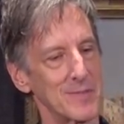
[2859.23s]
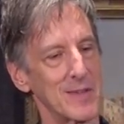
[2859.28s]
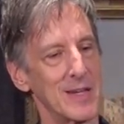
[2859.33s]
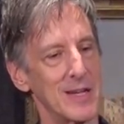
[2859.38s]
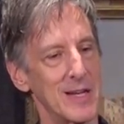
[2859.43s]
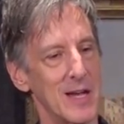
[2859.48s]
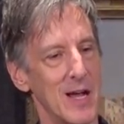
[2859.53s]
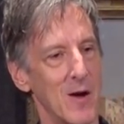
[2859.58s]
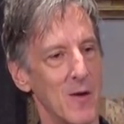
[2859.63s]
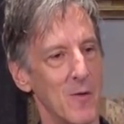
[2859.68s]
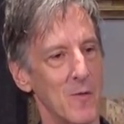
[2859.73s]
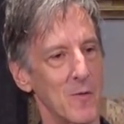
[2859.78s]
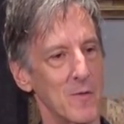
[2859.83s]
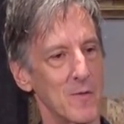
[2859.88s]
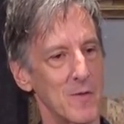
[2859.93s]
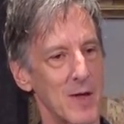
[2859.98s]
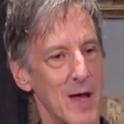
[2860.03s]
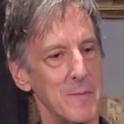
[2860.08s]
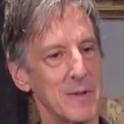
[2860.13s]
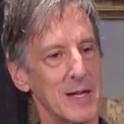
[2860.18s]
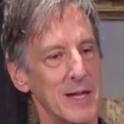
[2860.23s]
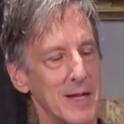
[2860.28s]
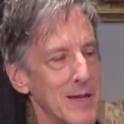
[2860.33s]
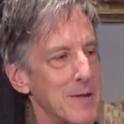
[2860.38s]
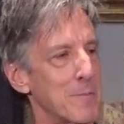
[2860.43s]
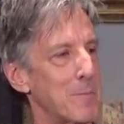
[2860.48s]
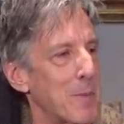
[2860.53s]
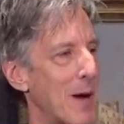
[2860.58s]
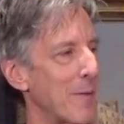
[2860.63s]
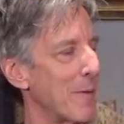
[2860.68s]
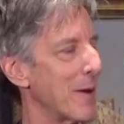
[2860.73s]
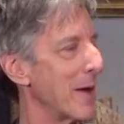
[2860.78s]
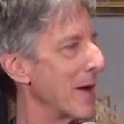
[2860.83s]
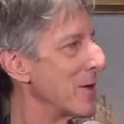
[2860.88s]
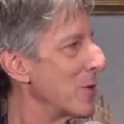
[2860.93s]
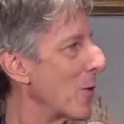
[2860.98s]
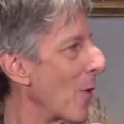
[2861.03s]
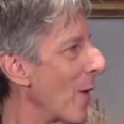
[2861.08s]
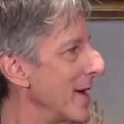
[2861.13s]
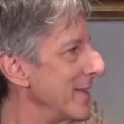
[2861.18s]
it probably
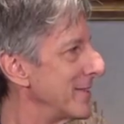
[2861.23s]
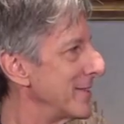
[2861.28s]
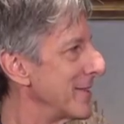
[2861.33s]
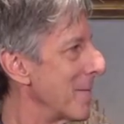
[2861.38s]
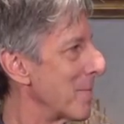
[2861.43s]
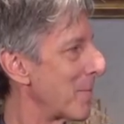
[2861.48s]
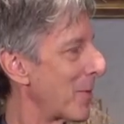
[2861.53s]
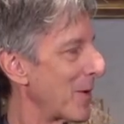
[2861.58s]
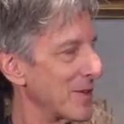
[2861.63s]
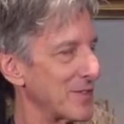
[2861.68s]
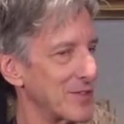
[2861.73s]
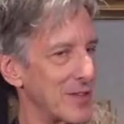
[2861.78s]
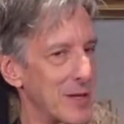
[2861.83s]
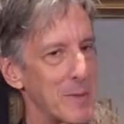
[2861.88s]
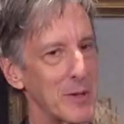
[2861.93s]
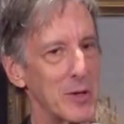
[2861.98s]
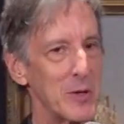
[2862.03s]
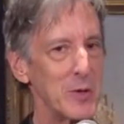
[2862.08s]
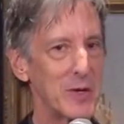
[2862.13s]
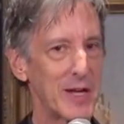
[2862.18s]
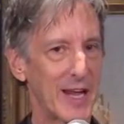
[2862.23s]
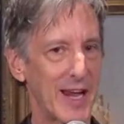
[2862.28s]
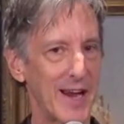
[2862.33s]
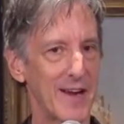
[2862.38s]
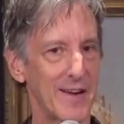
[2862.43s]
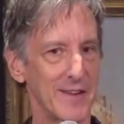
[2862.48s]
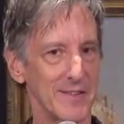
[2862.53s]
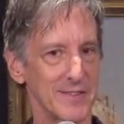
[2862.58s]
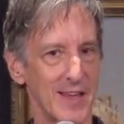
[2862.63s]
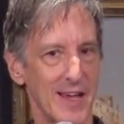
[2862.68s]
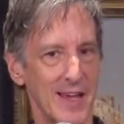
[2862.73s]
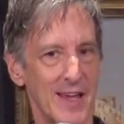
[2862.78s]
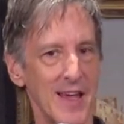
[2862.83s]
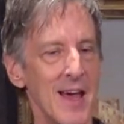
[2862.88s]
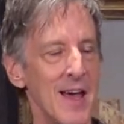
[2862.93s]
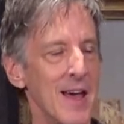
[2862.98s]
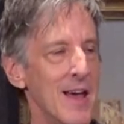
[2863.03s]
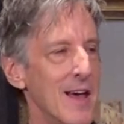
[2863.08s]
annoys him personally, but who cares? Like